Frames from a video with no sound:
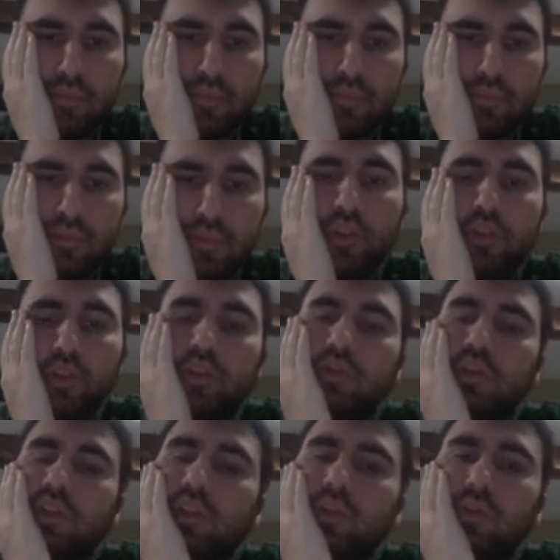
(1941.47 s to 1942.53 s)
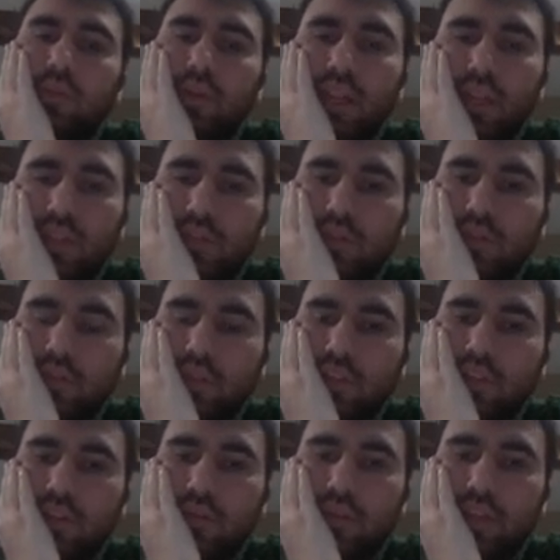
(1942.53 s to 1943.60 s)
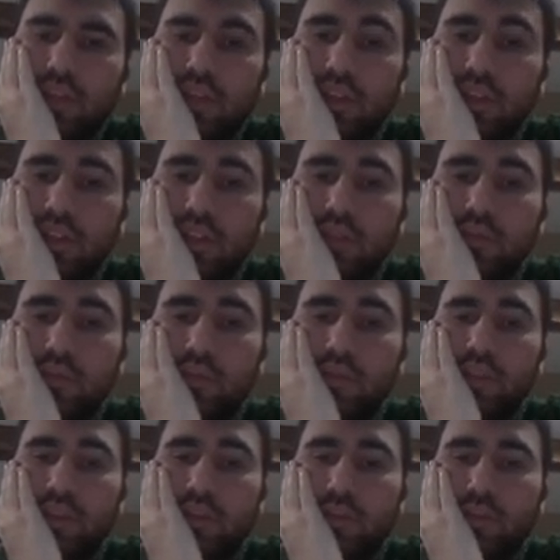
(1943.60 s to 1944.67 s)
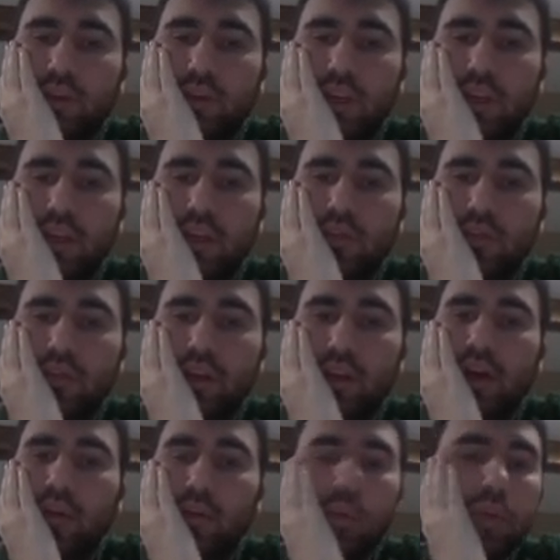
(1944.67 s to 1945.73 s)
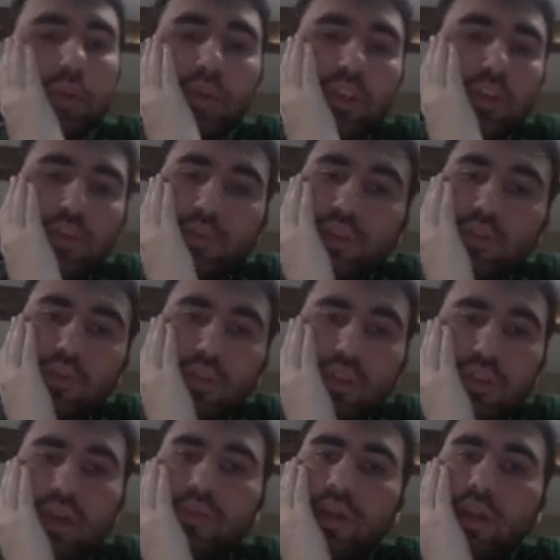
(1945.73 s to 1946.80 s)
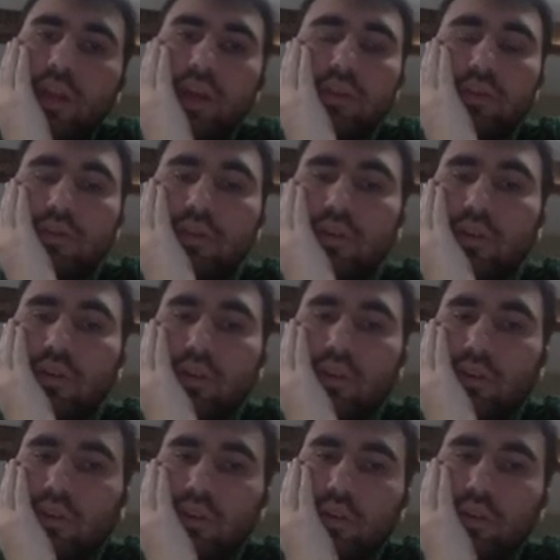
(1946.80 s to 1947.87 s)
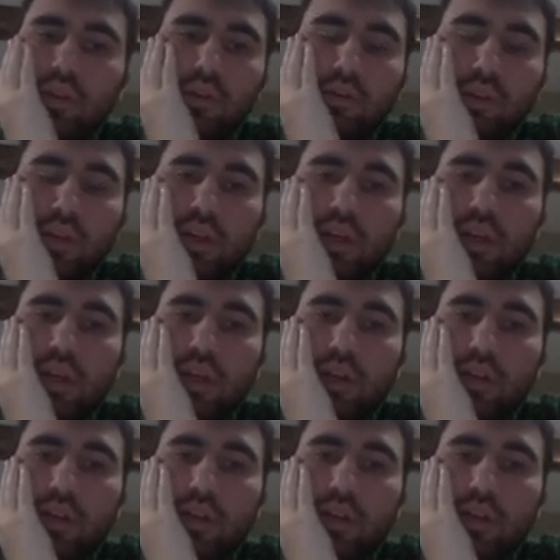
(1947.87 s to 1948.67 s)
Still don't know what to do with my light squared bishop, and it does need to move at some point to get the rook out, but maybe just bishop d7 next, and then rook e8.